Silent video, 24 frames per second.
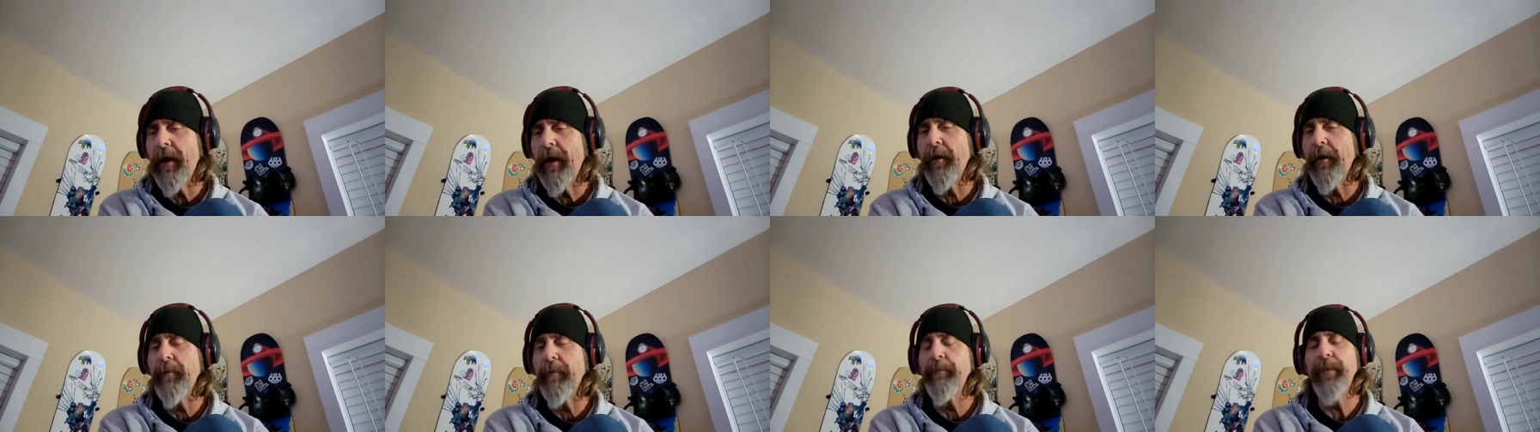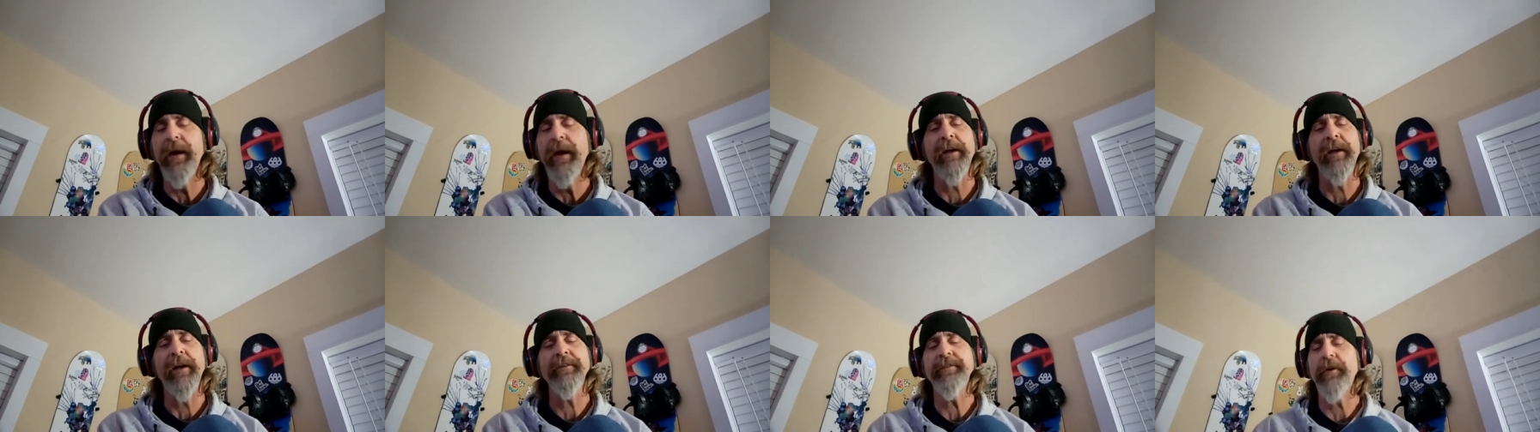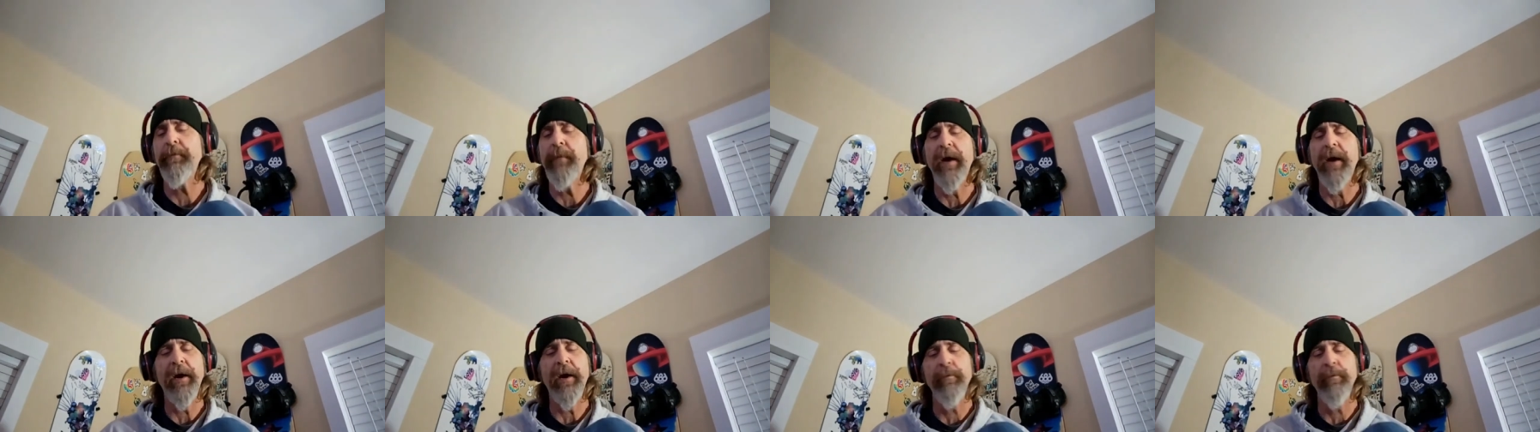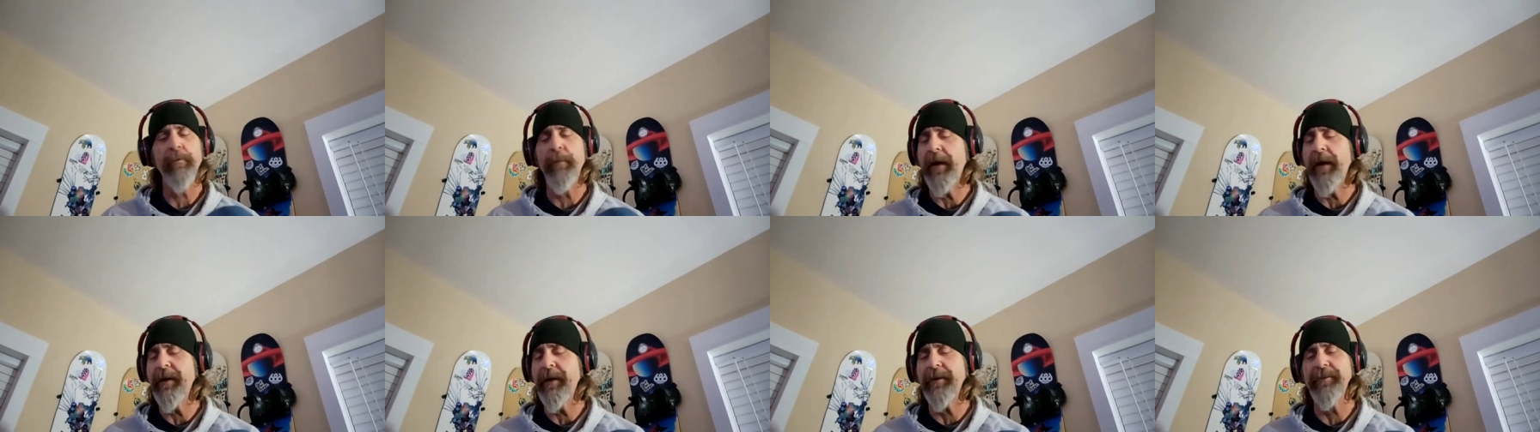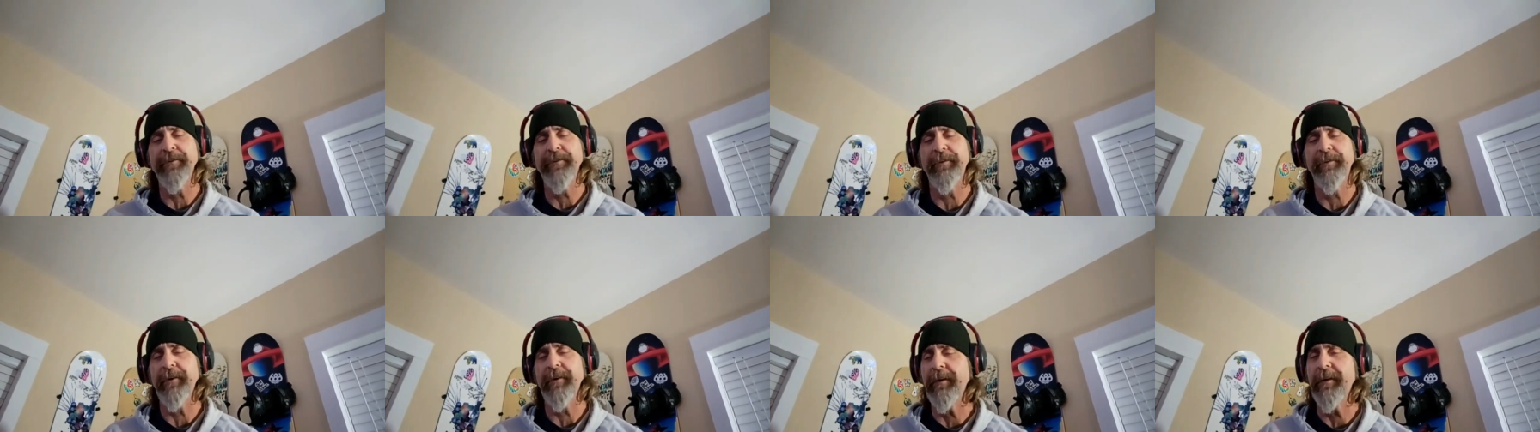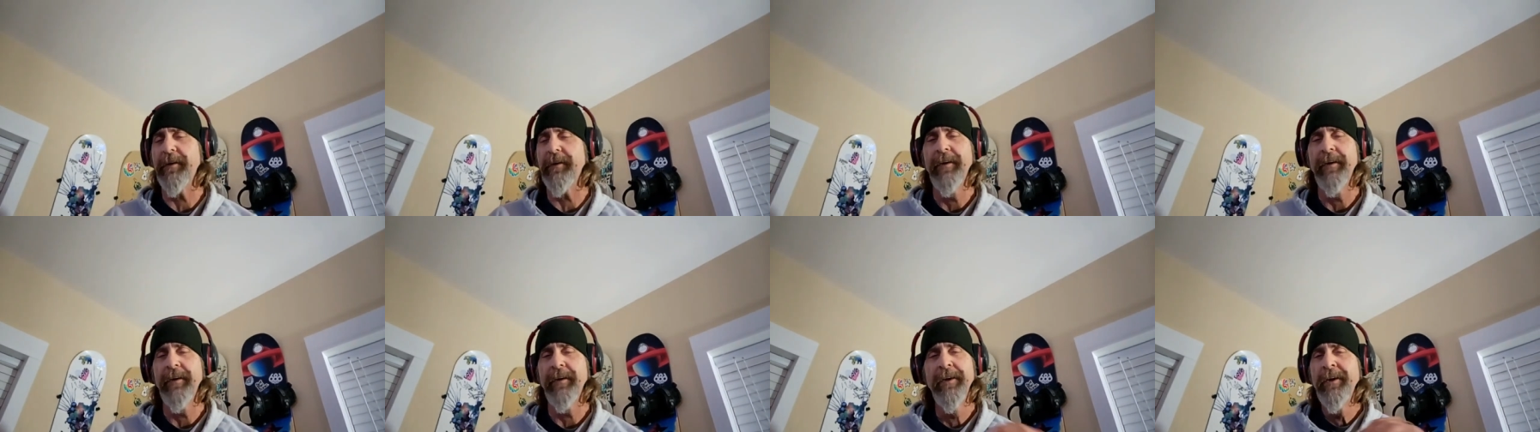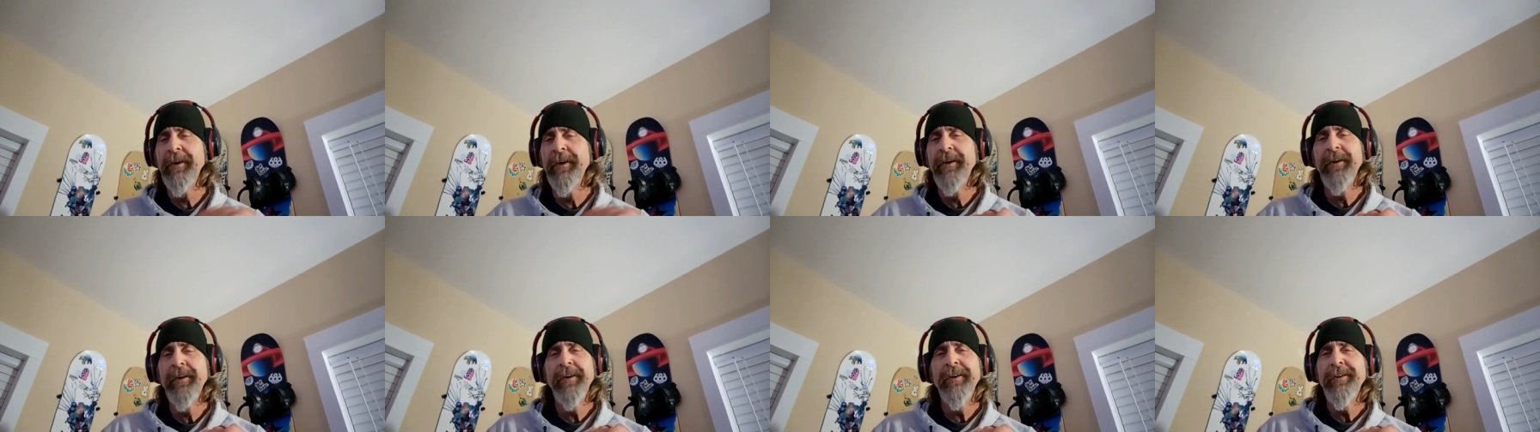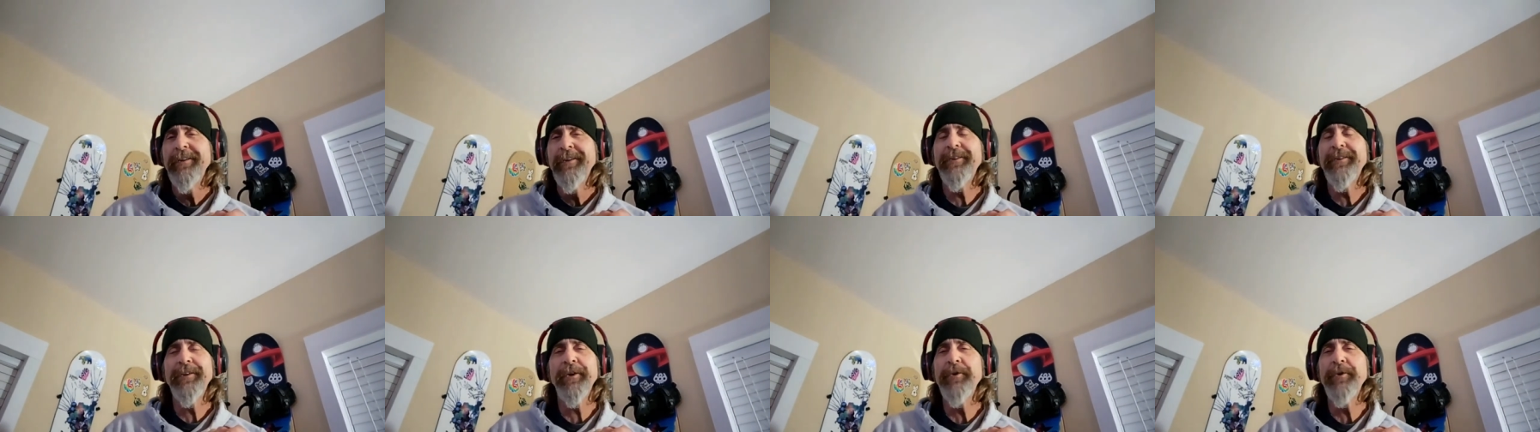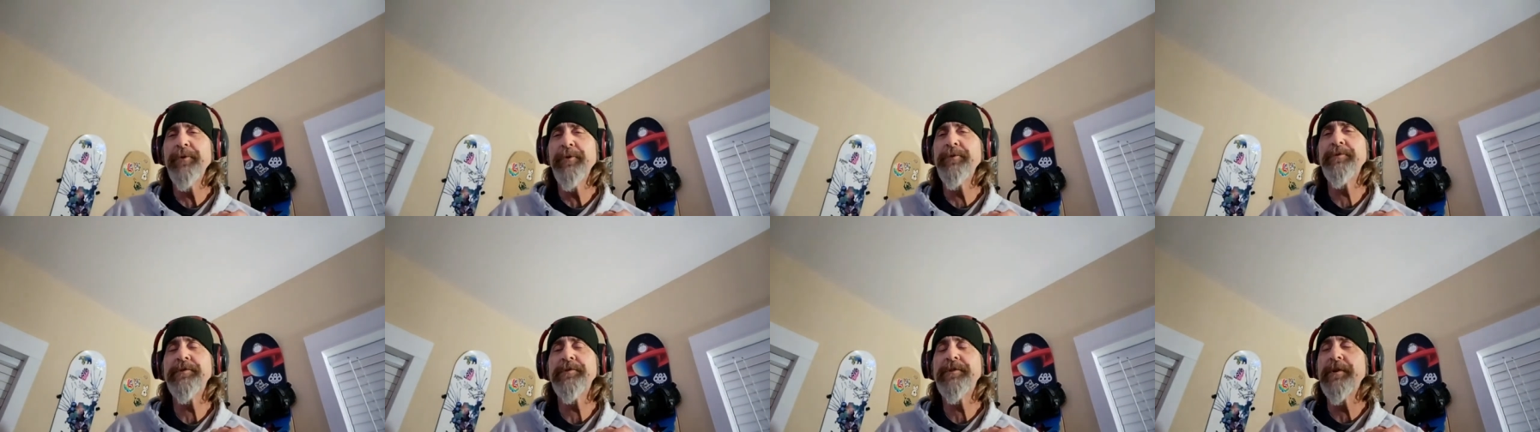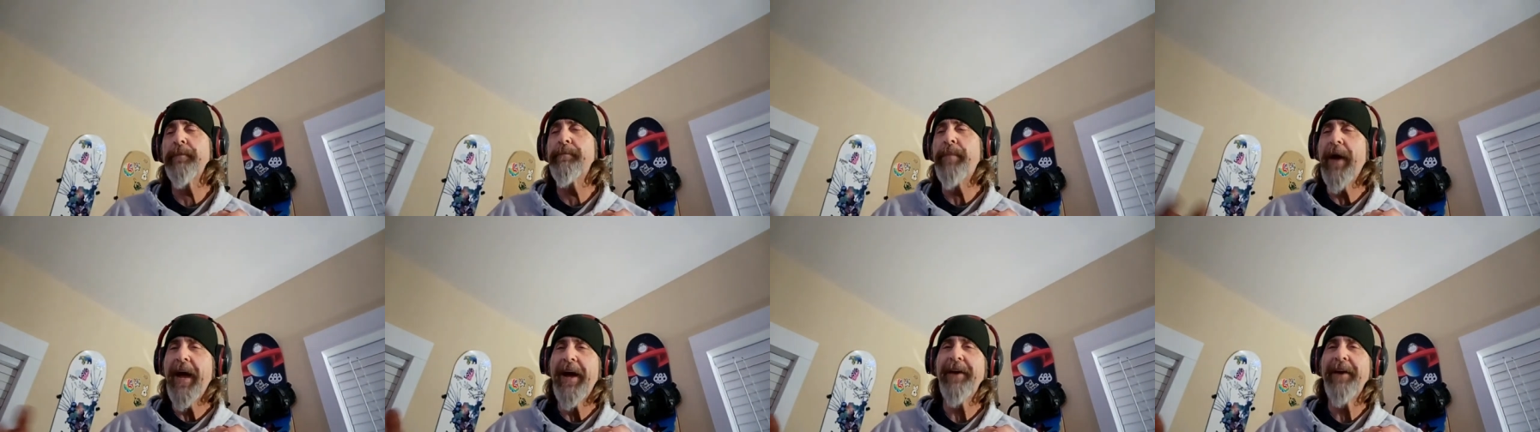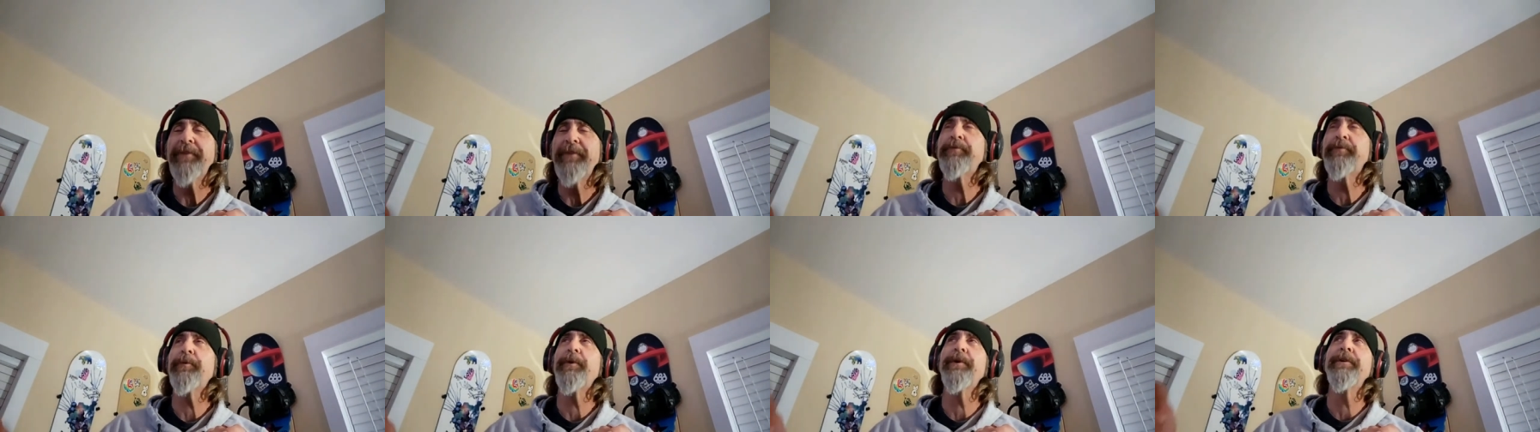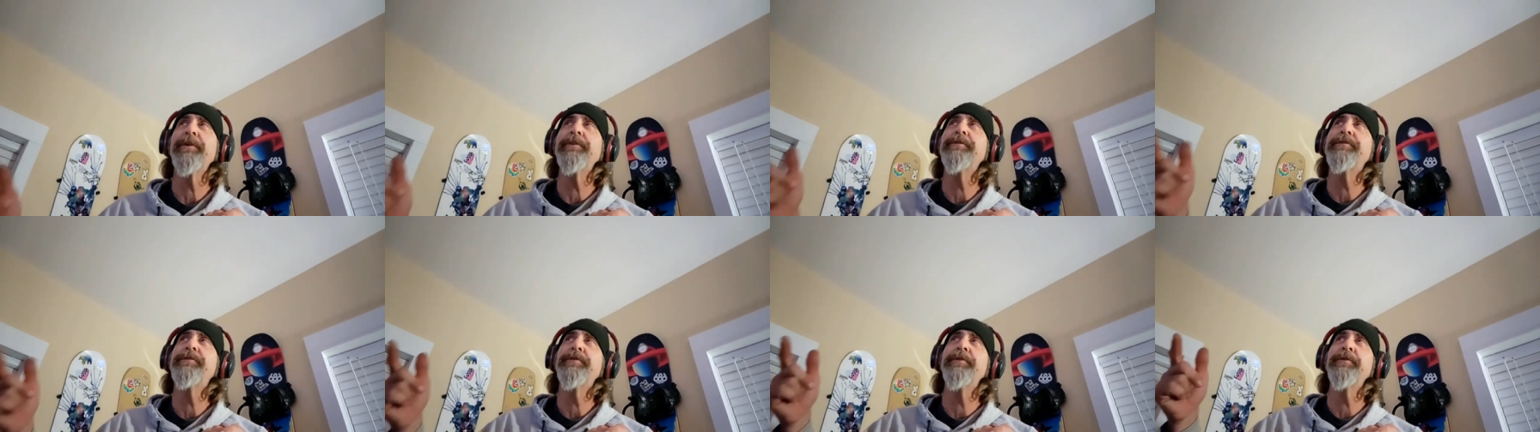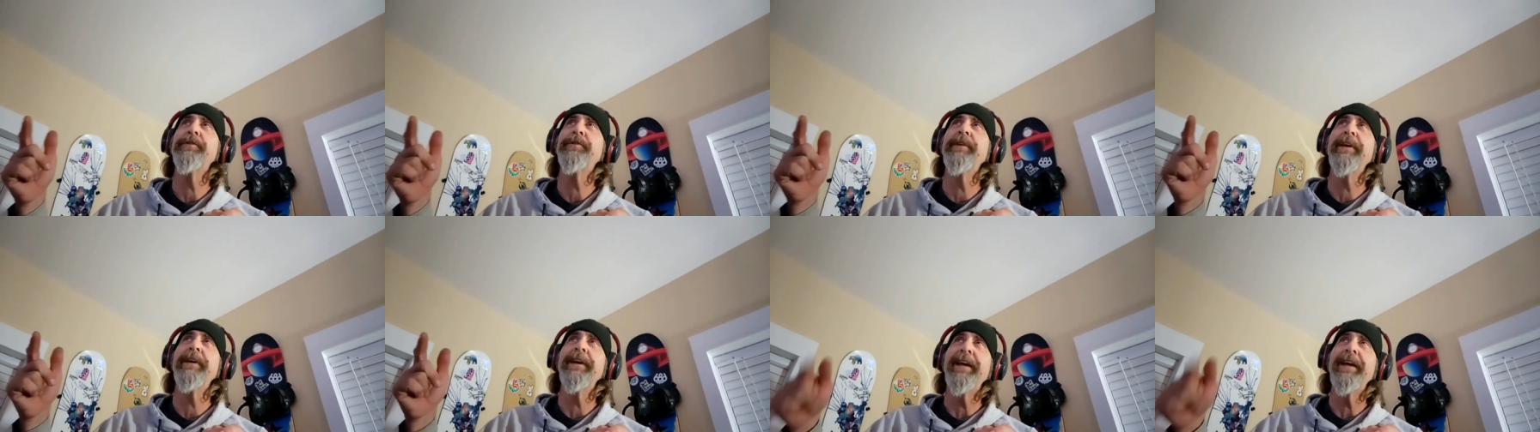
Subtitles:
but I somehow managed to lose the password to